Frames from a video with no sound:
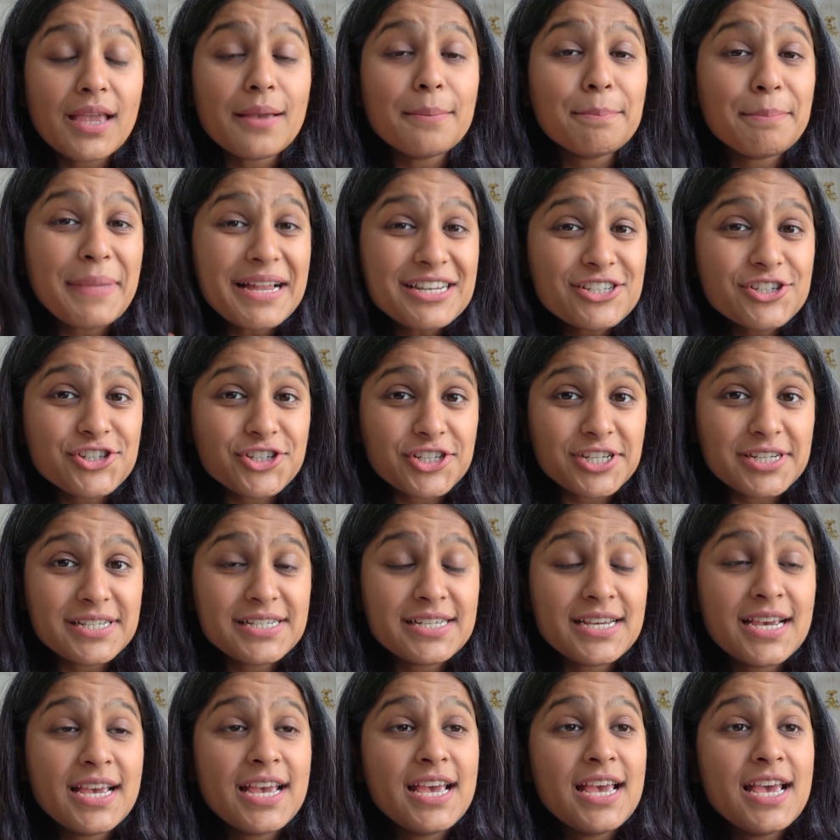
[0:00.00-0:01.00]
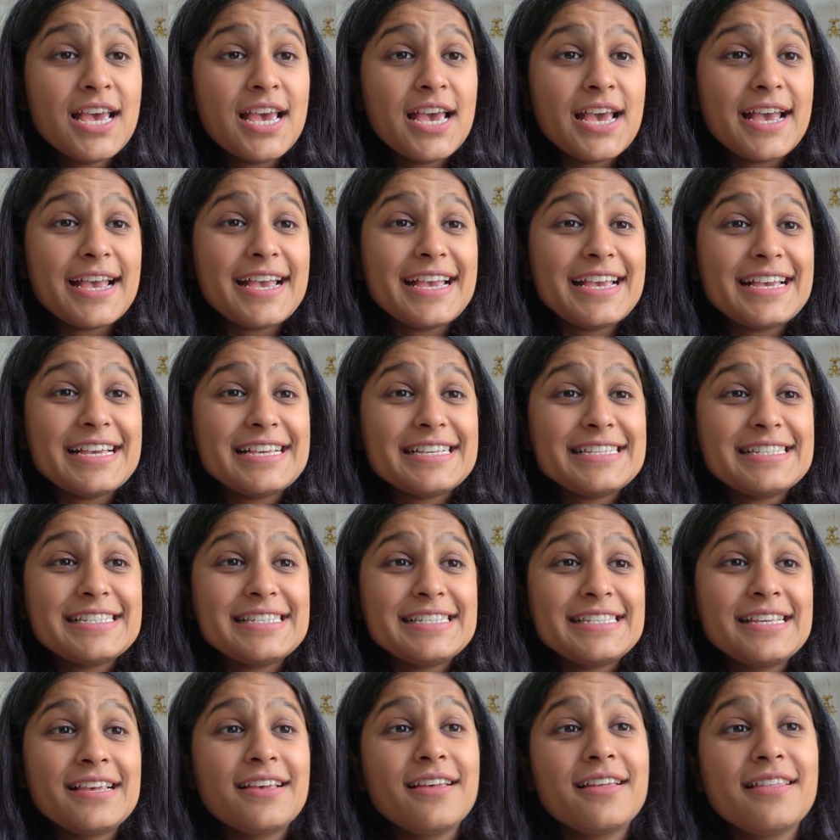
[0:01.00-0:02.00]
Bed sheet
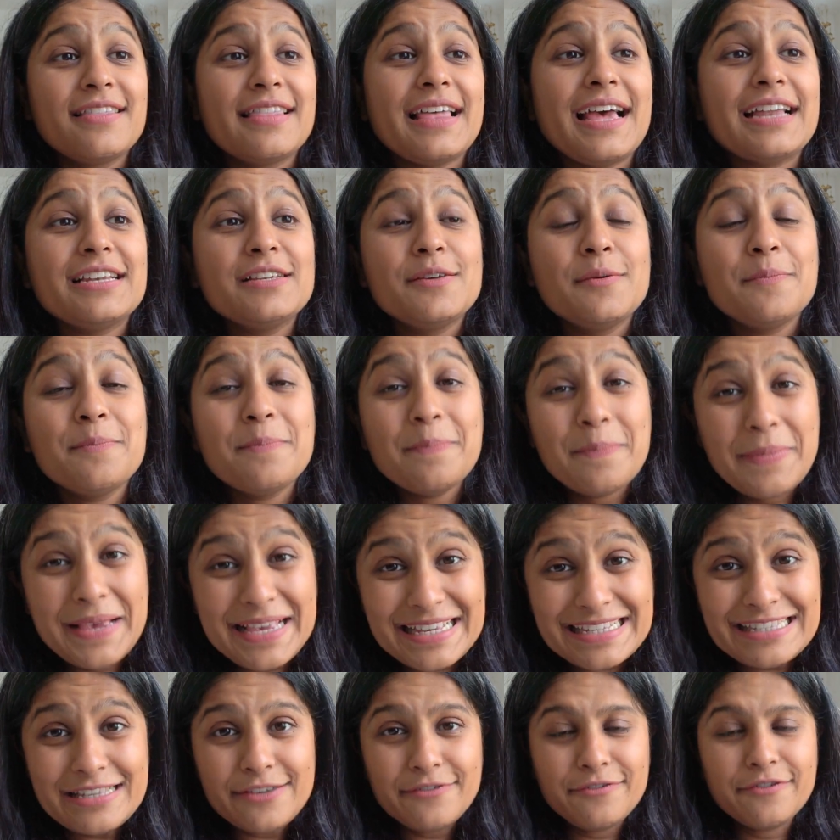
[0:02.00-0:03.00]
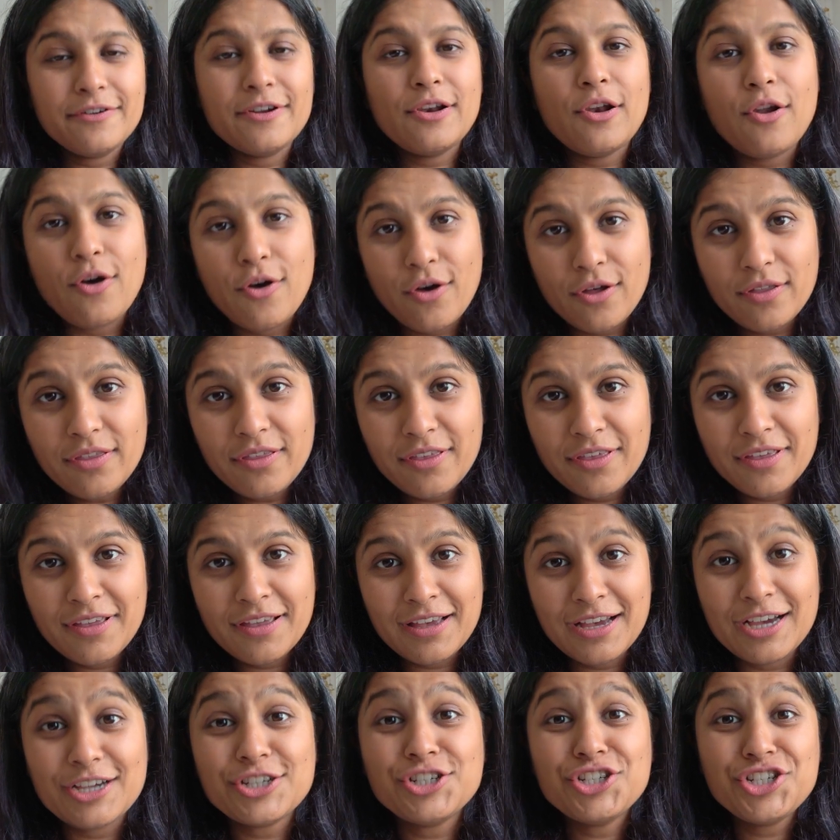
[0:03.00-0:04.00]
is that piece of cloth,
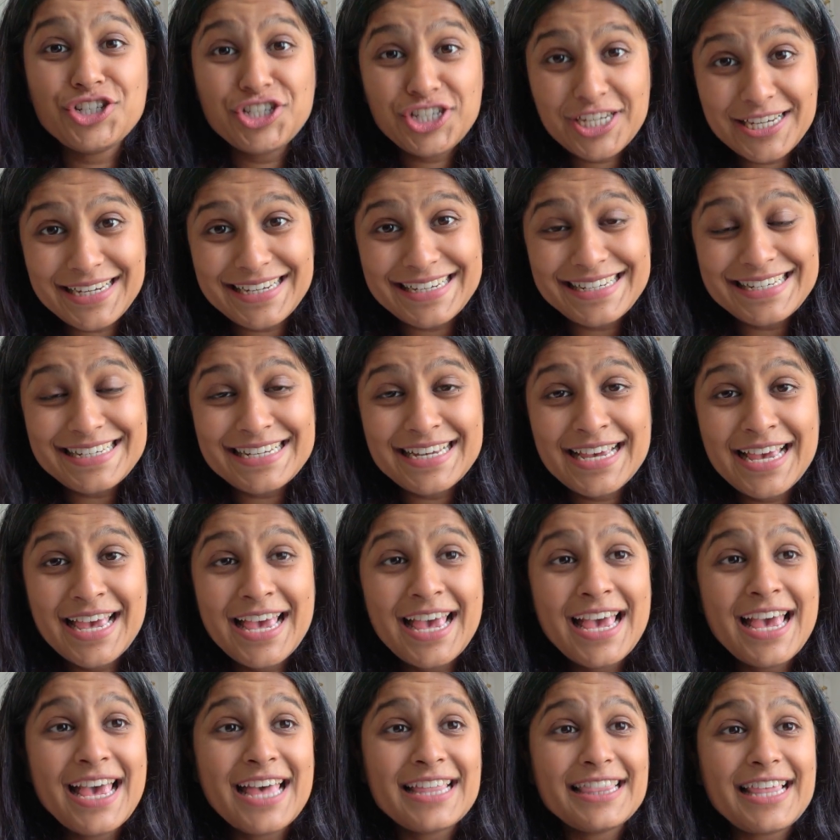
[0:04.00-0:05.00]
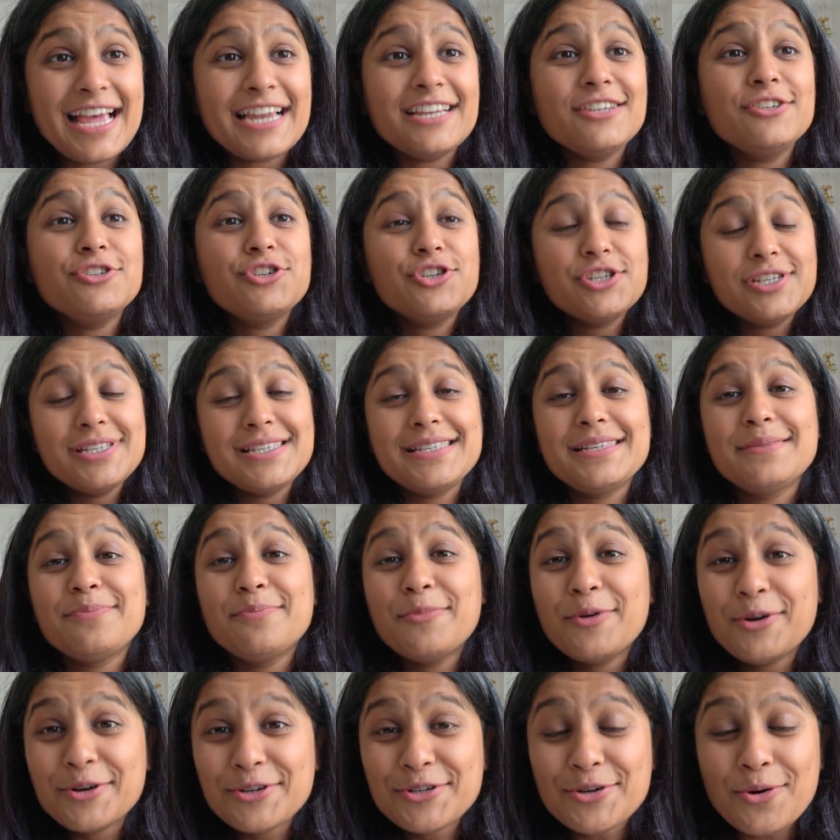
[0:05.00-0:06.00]
a sheet that you just
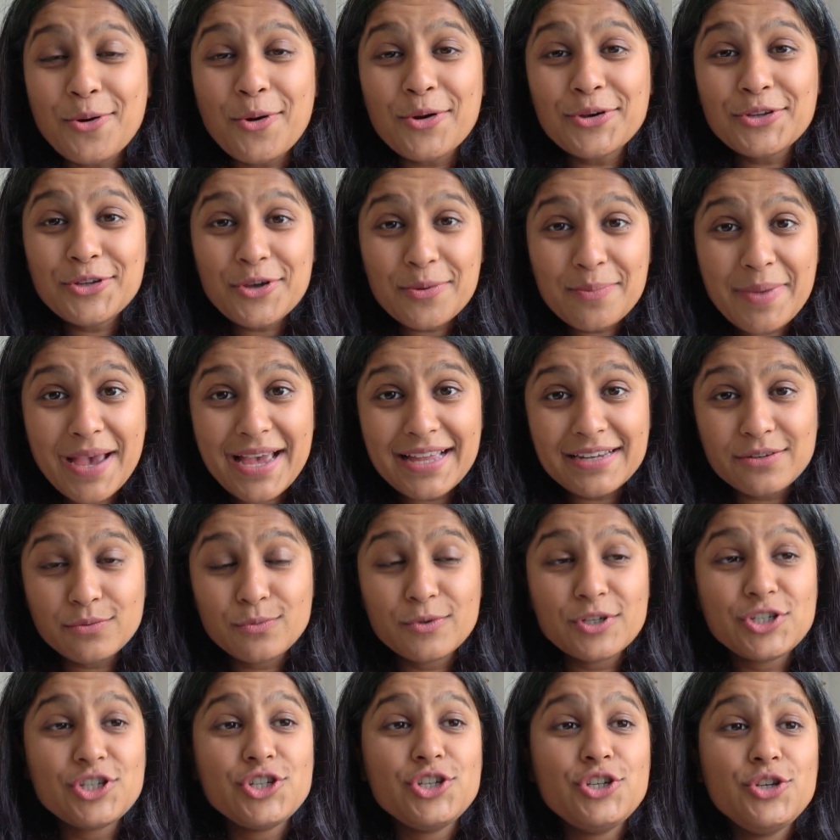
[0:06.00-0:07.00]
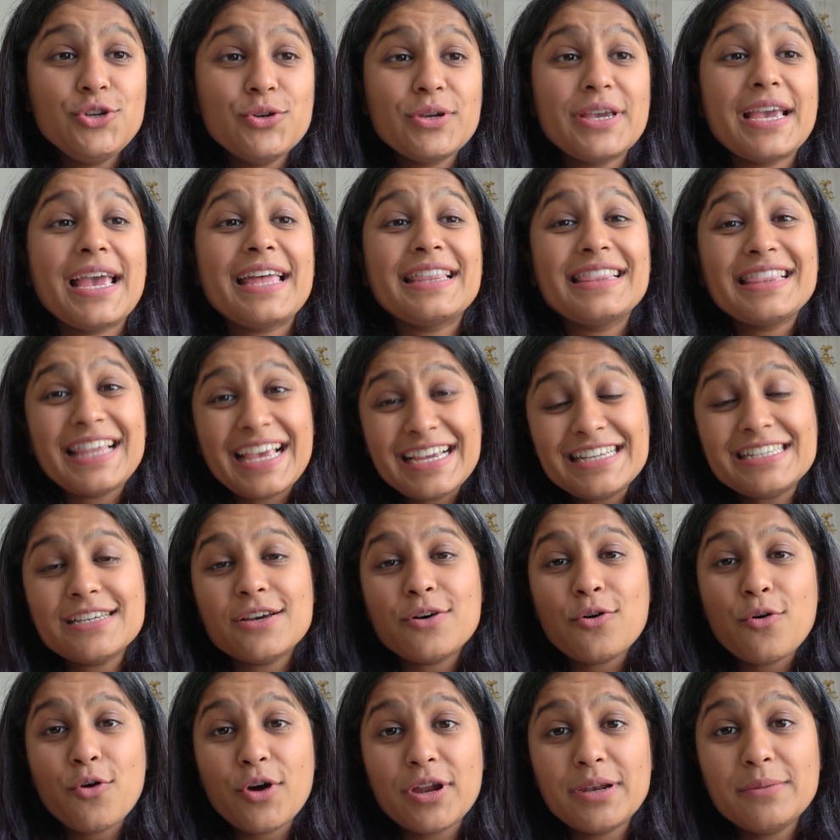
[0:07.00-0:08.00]
put on your bed, which you can later
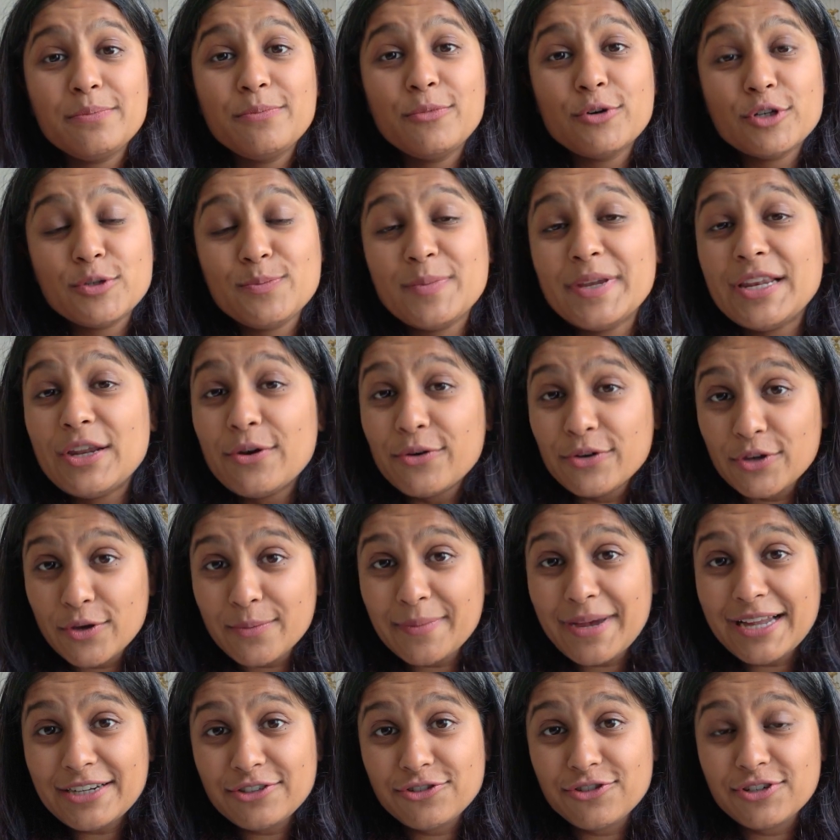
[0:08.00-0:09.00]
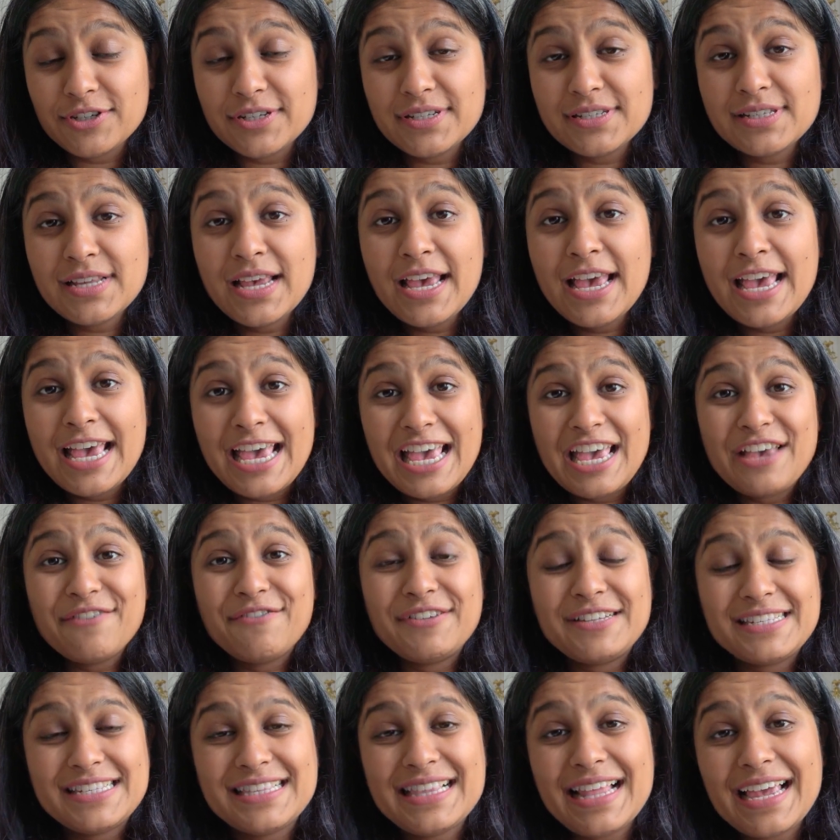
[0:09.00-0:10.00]
on put below your mattress if
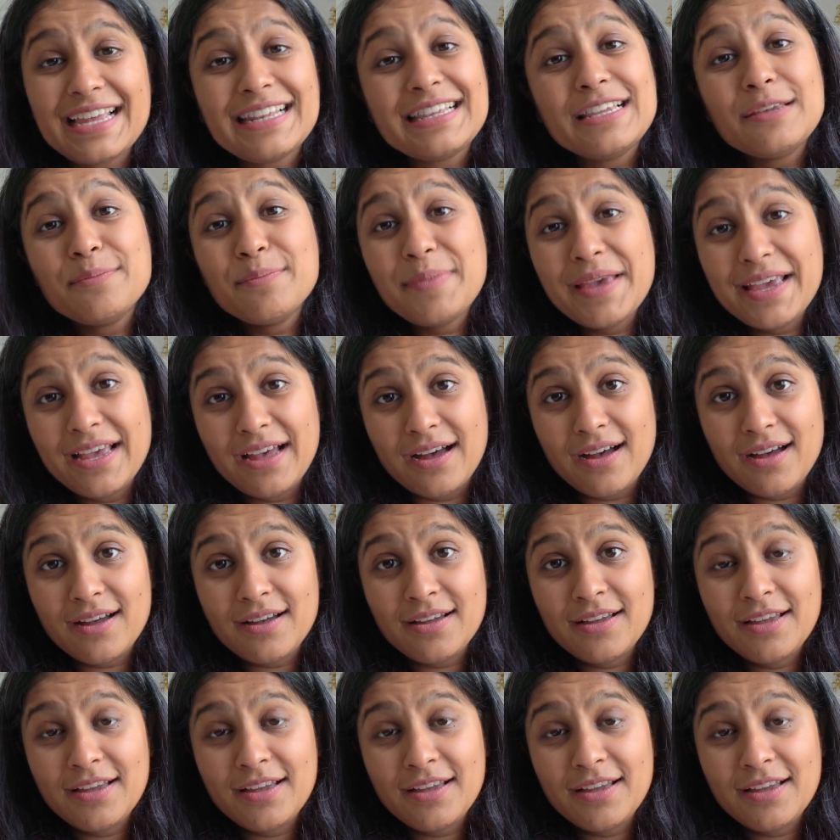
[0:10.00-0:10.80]
it's slightly bigger.